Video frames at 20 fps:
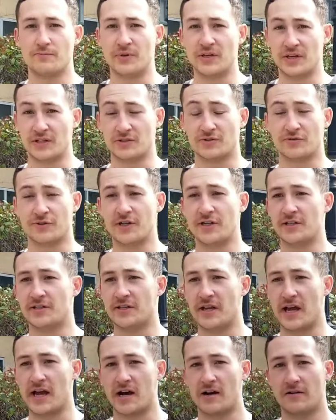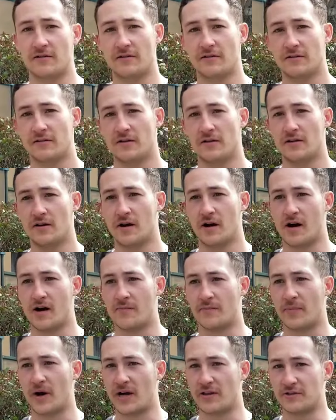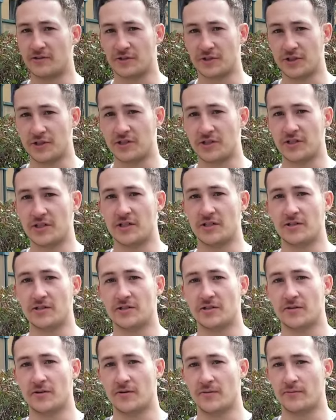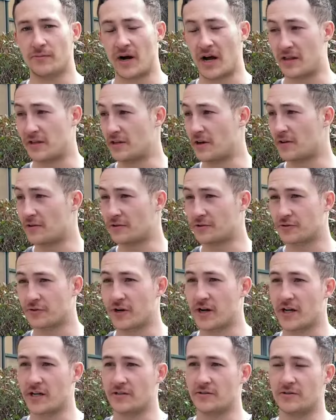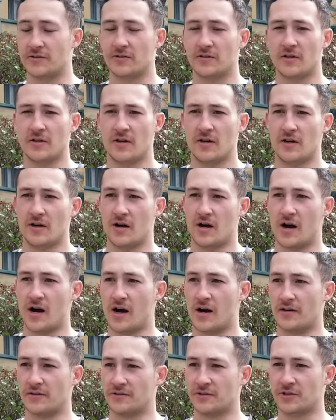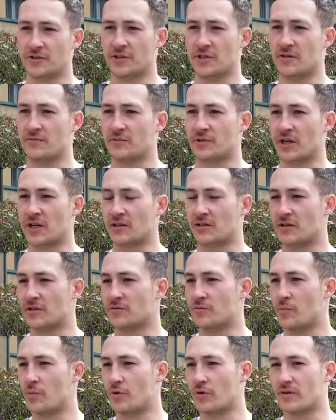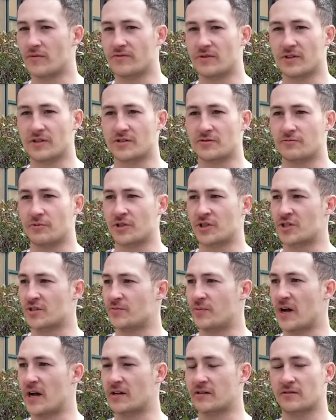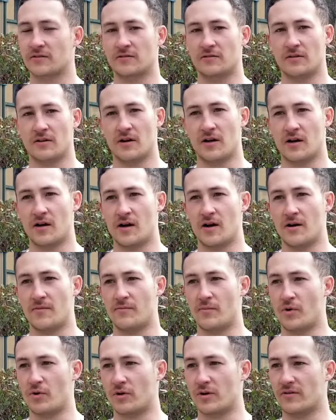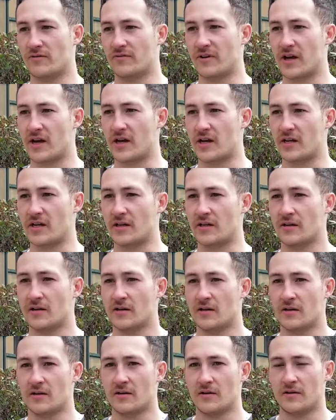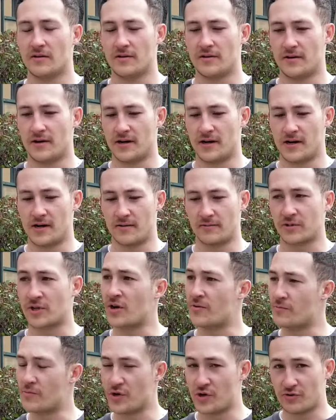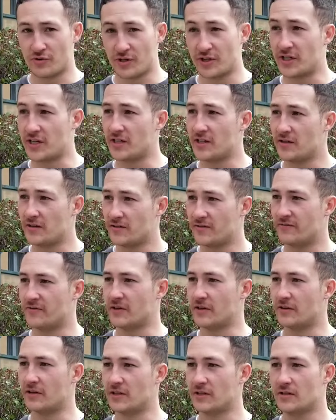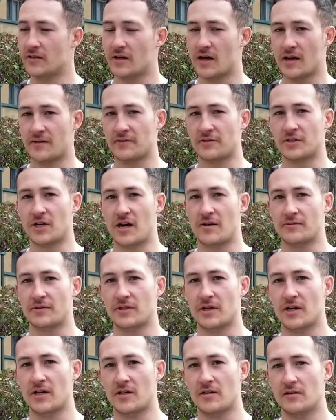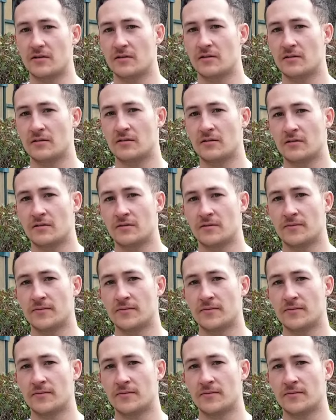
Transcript: being treated now um, by the GCs by the other trades. Right. Uh, just seems like there's more of this respect, uh, more of a uh, community feeling at about the job site. How about the safety